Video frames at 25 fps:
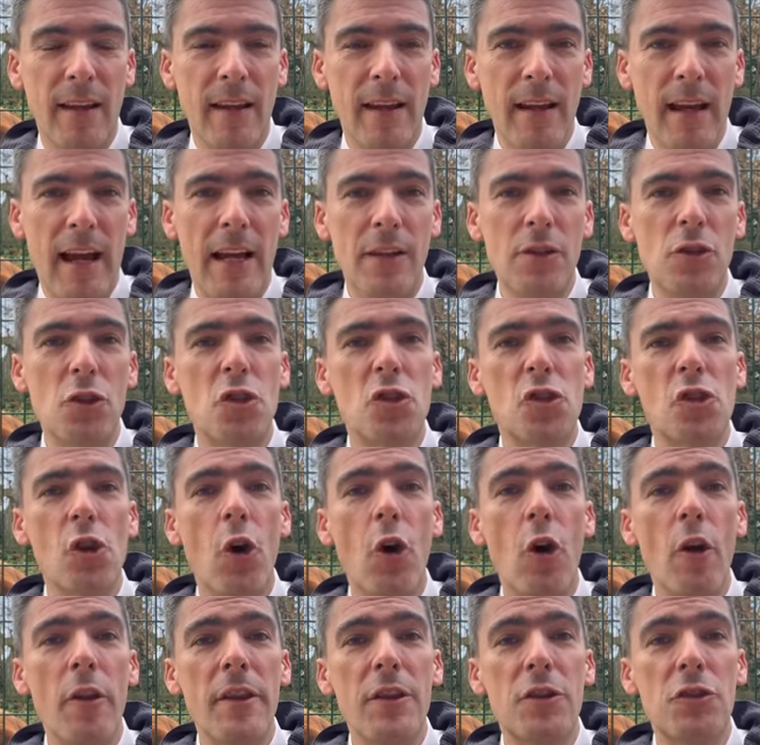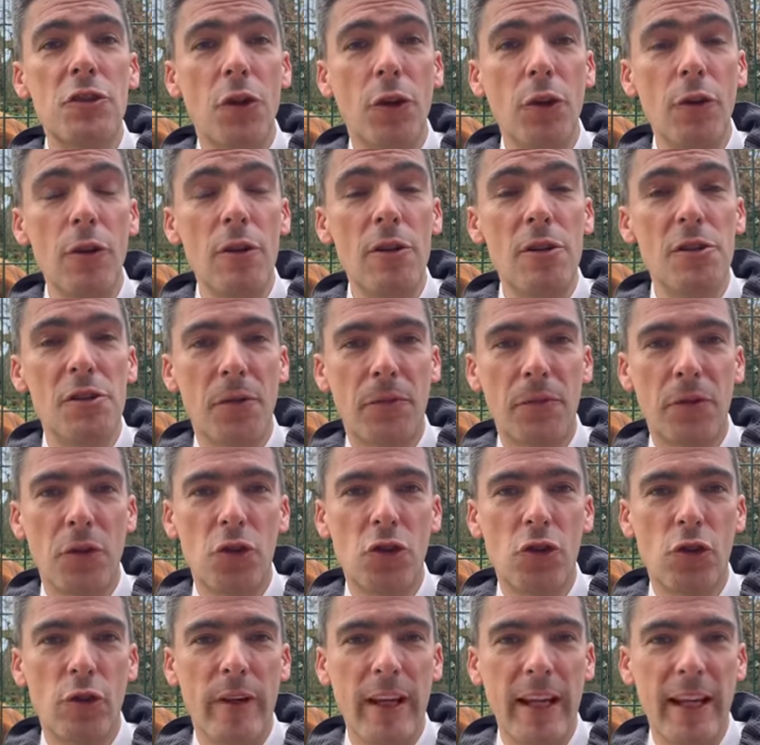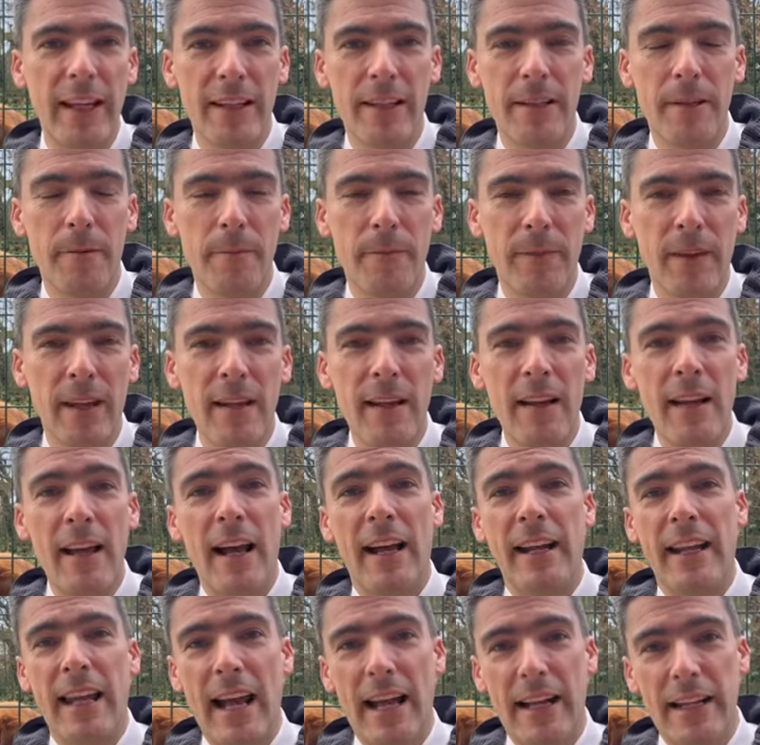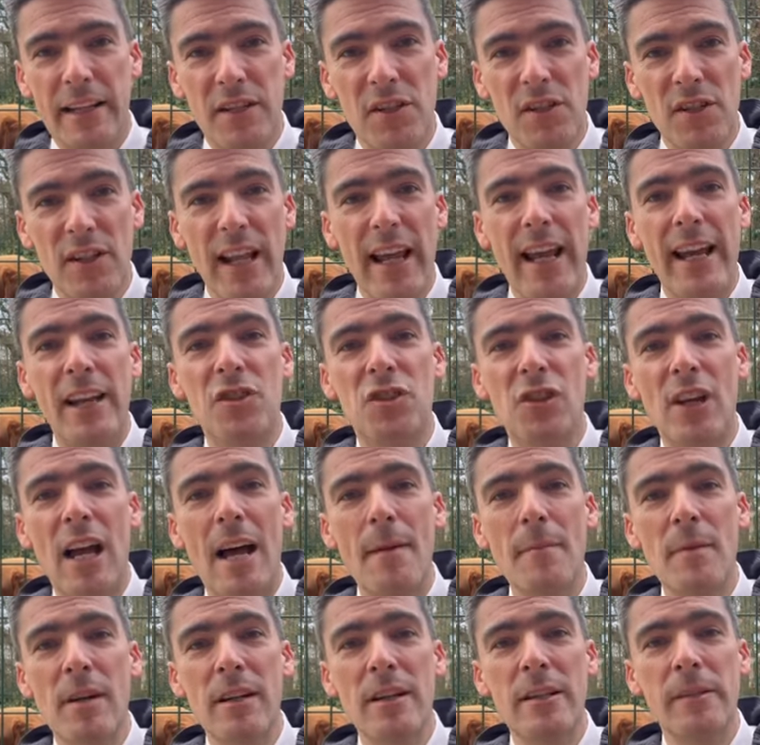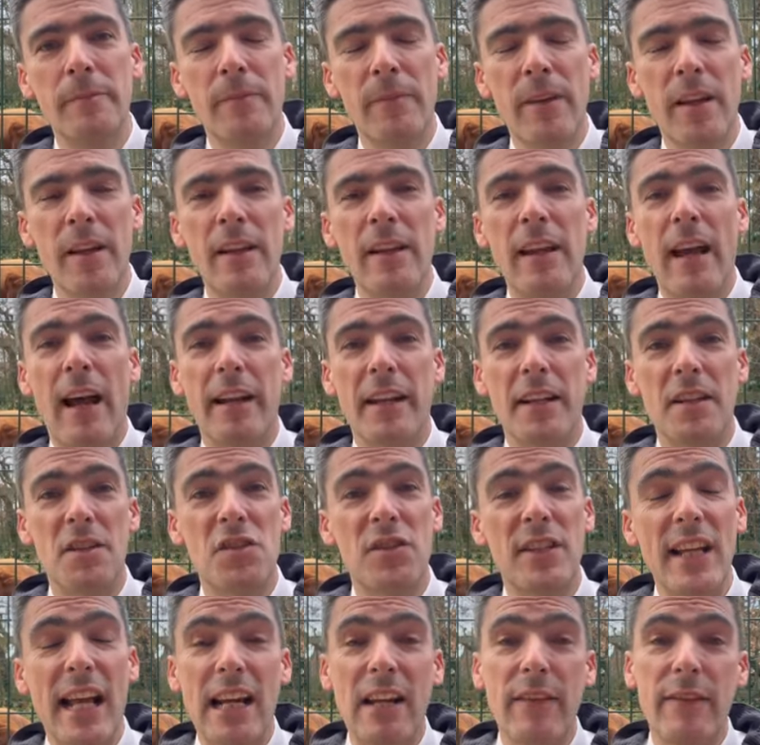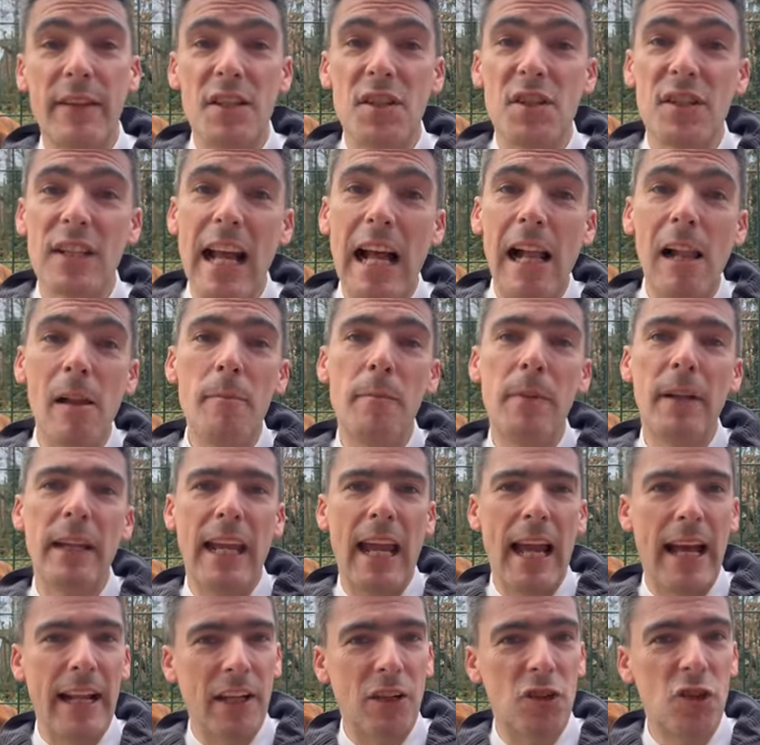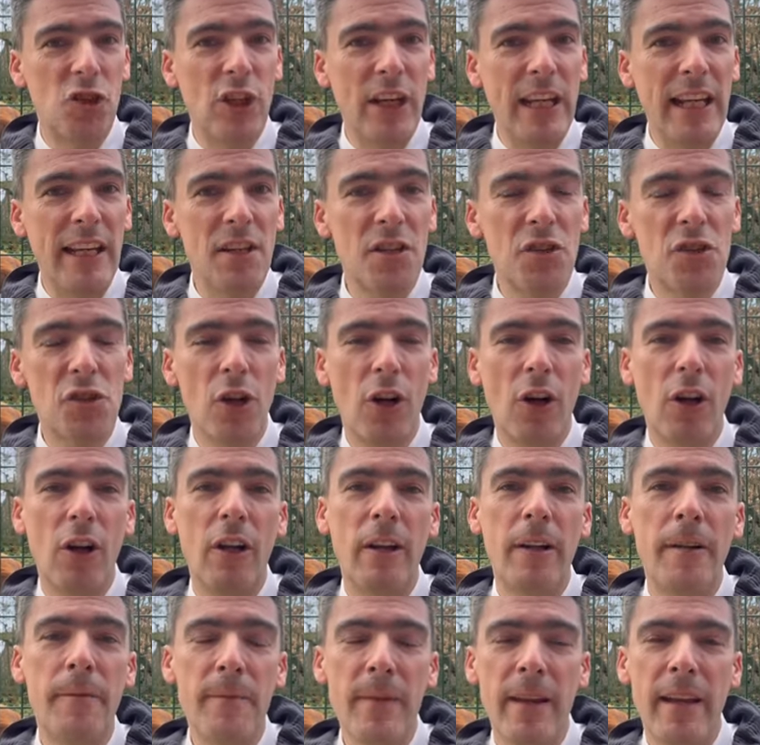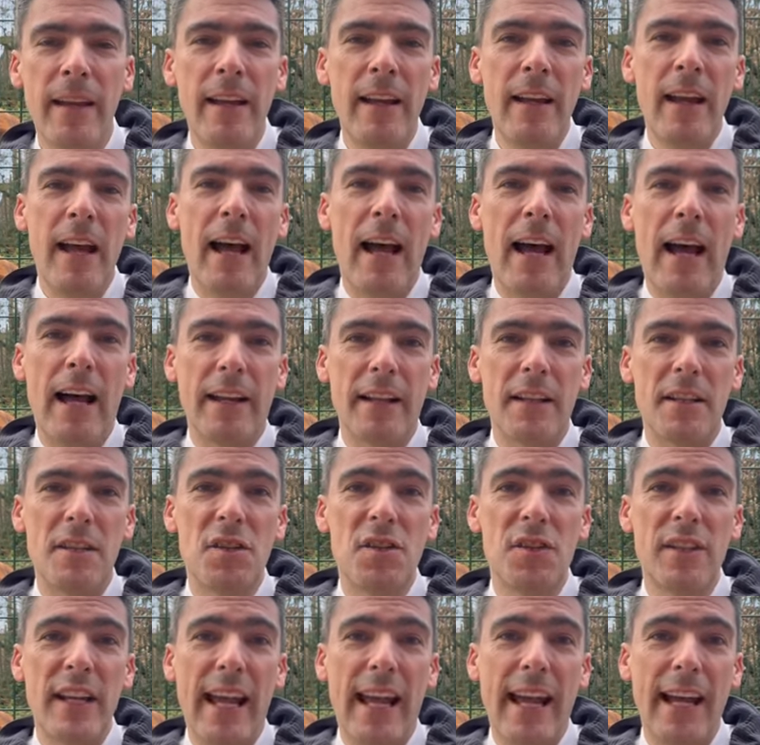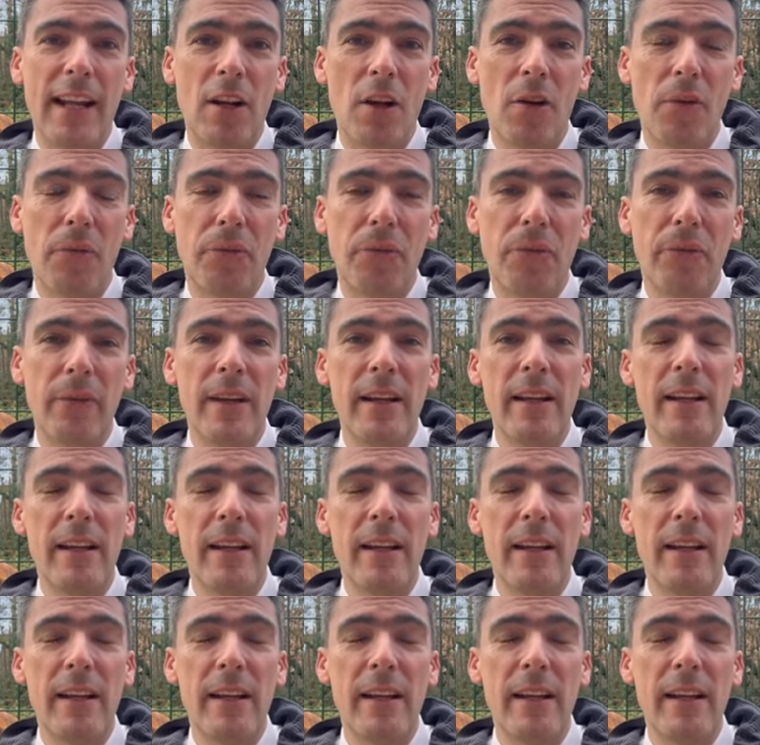and you saw the tools of the trade, and he had a sledgehammer, and instead of a scalpel he had a chainsaw, and instead of